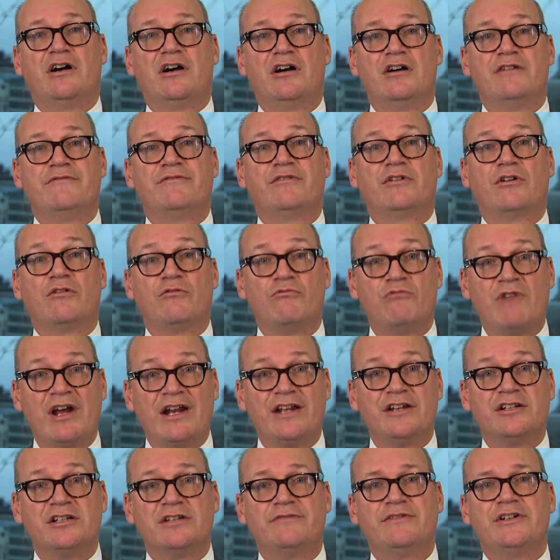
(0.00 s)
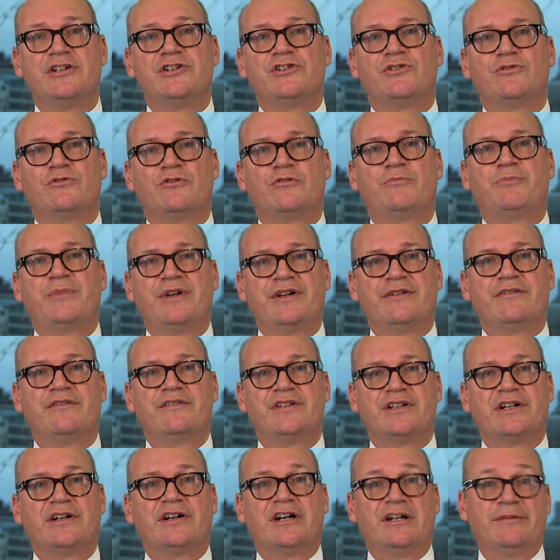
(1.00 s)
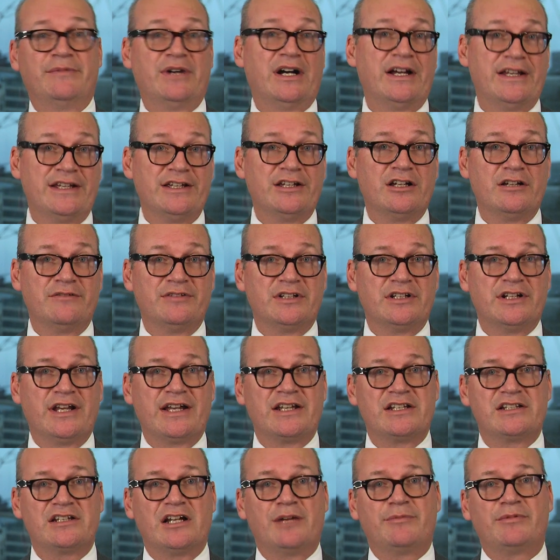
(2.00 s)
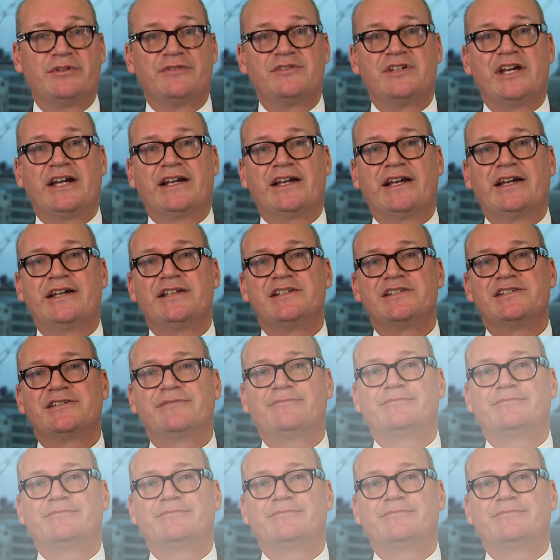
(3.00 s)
over a relatively short period of time, i.e. over the next couple of decades.